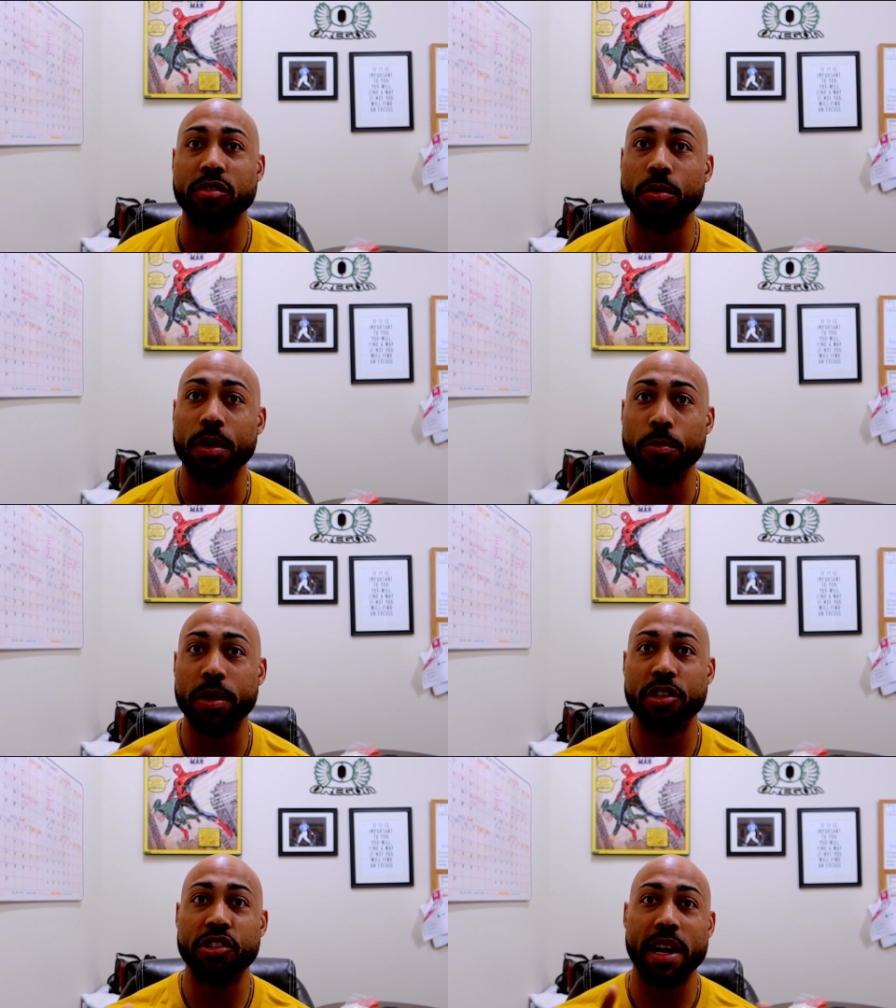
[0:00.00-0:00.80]
so it
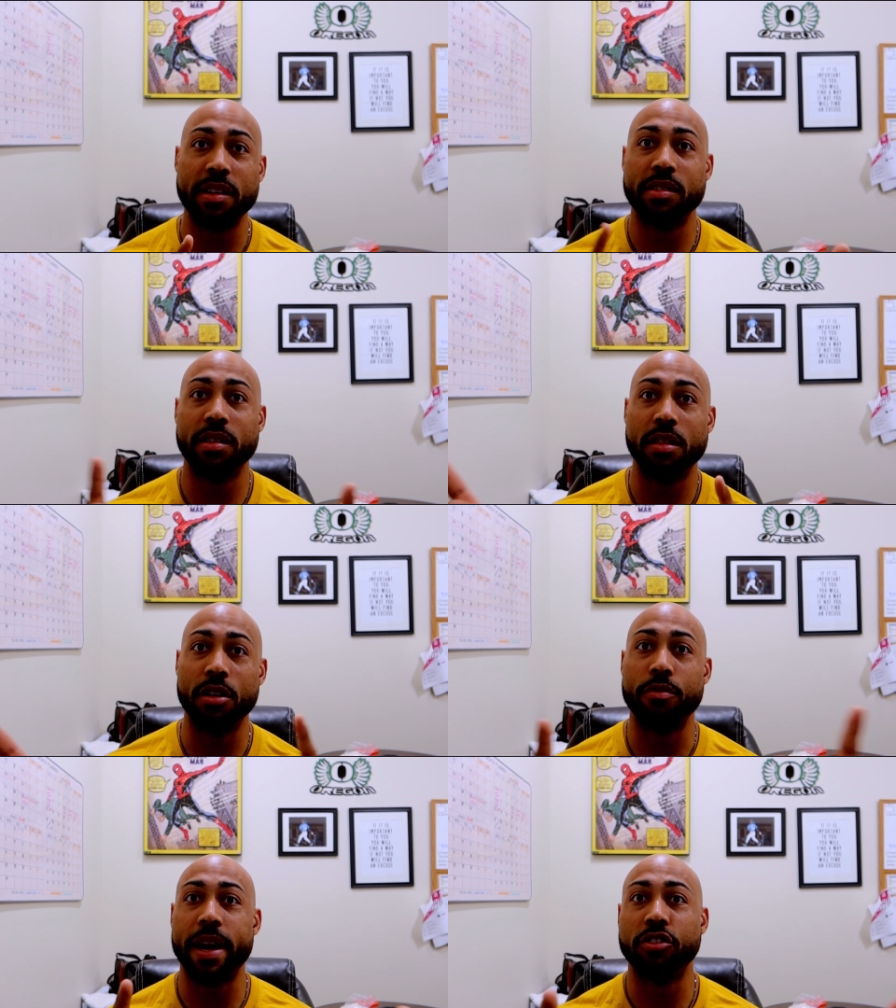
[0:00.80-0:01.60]
would adjust
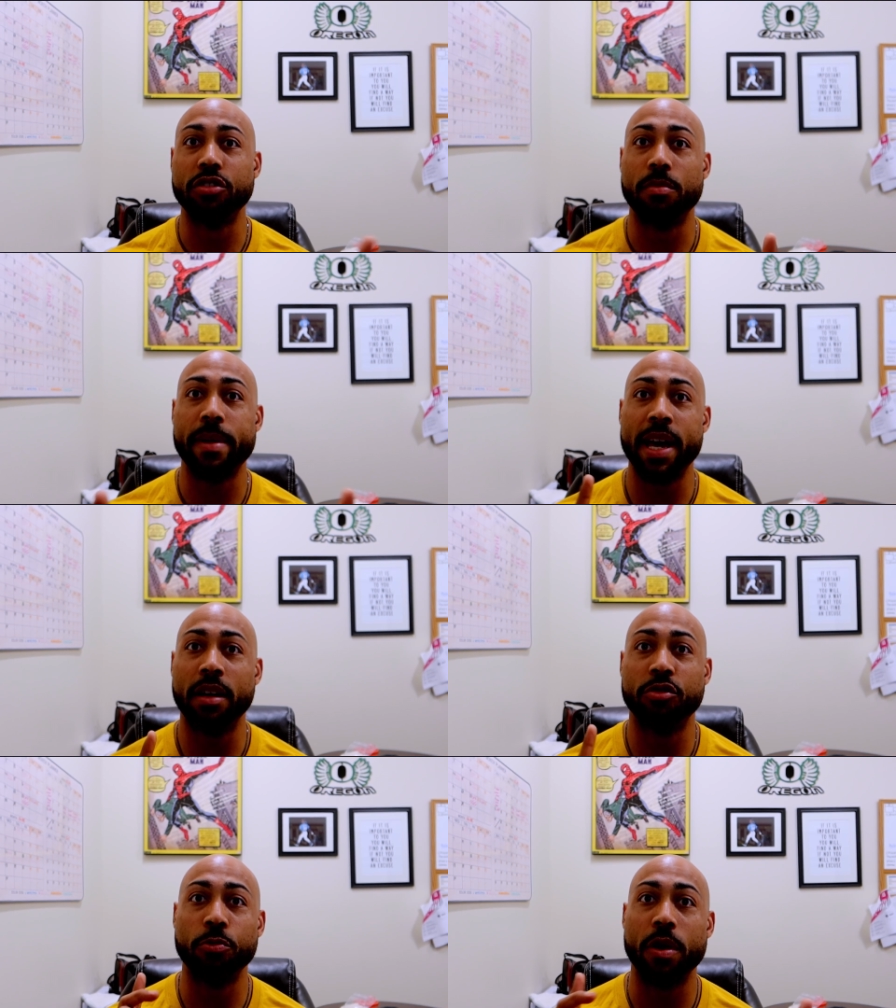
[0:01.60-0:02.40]
the directional
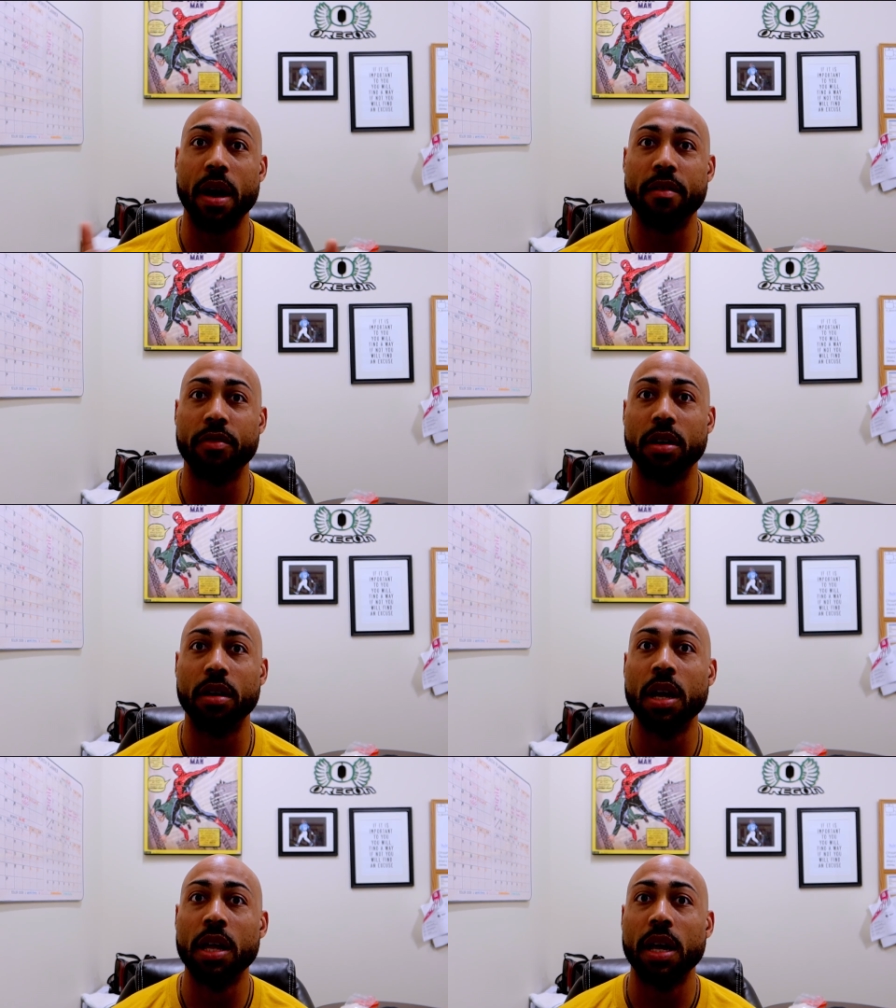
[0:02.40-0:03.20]
mics
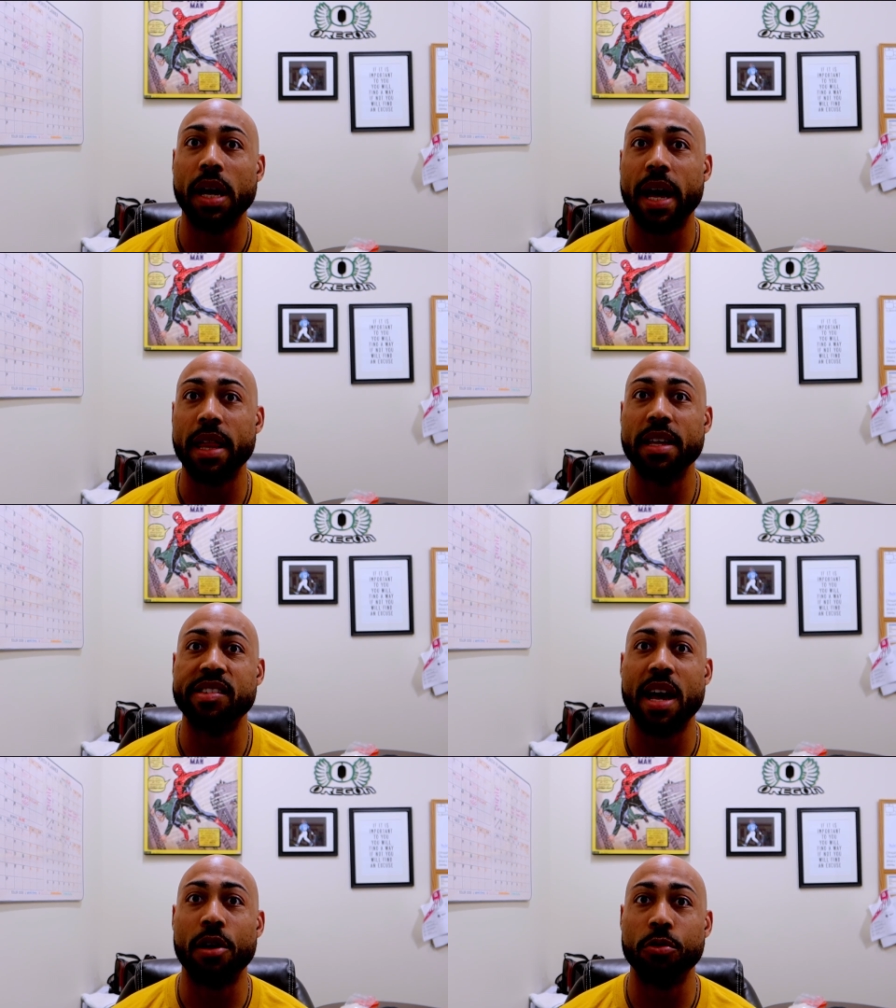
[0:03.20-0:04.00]
wherever the
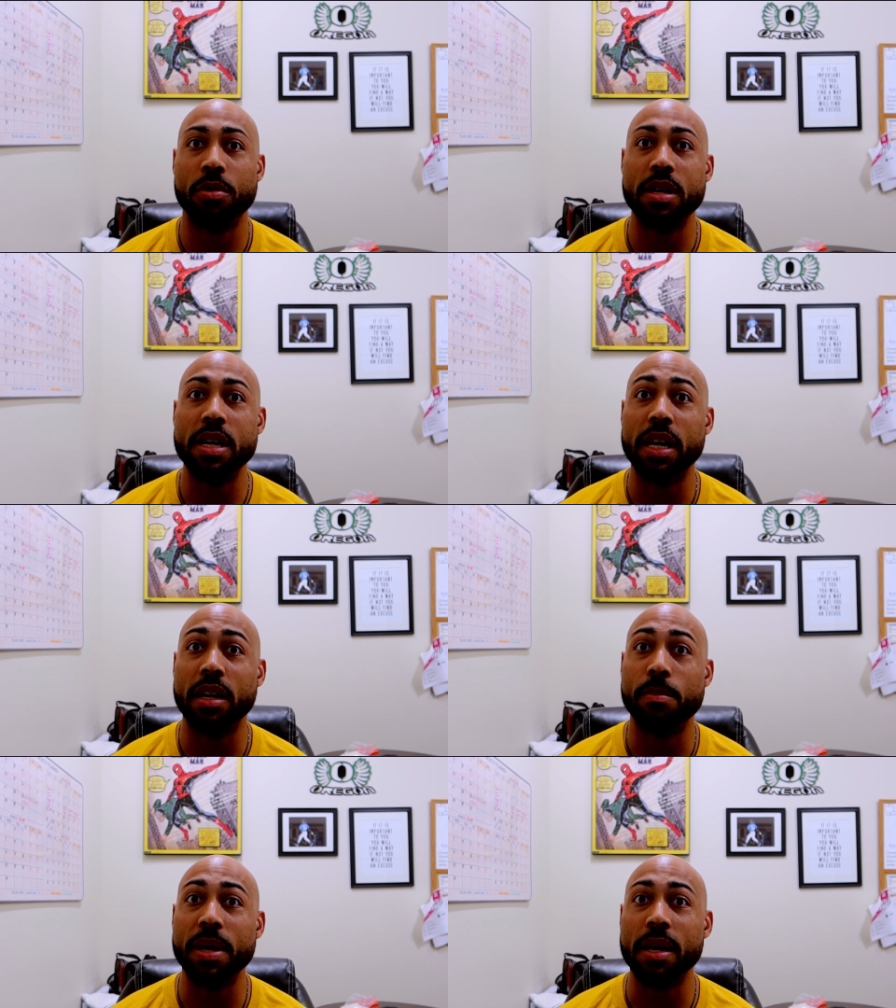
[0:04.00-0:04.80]
sound
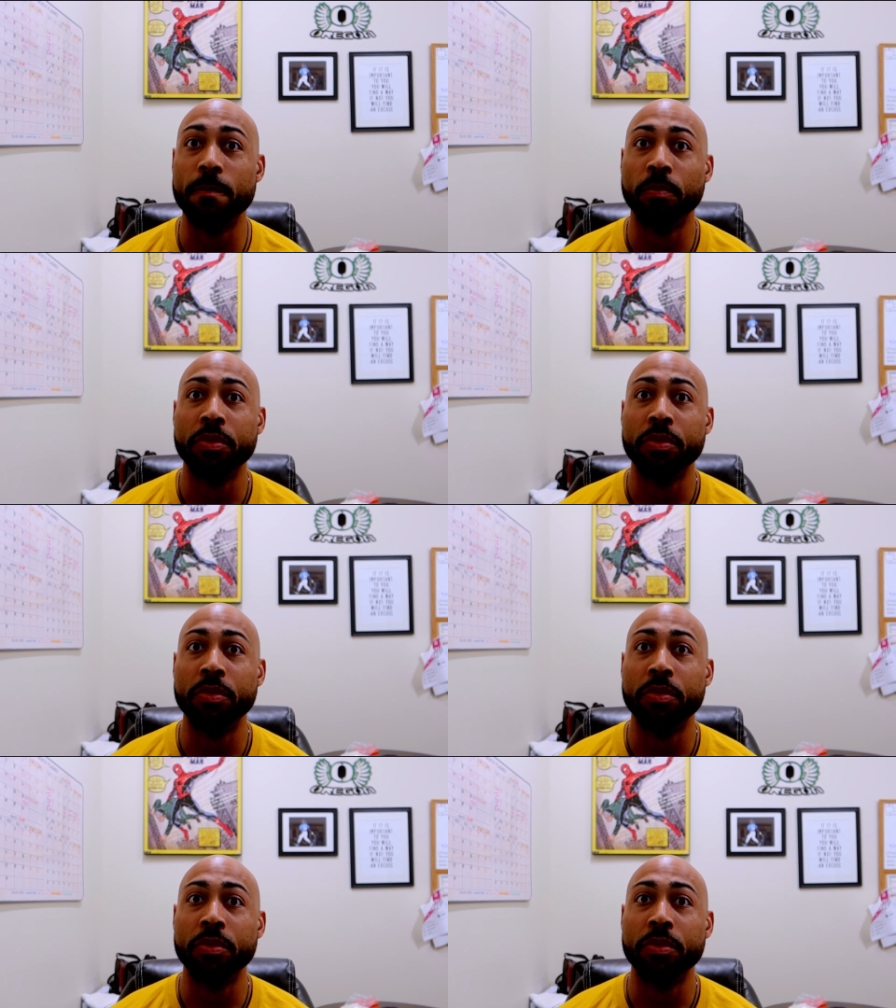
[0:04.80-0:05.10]
needed to be.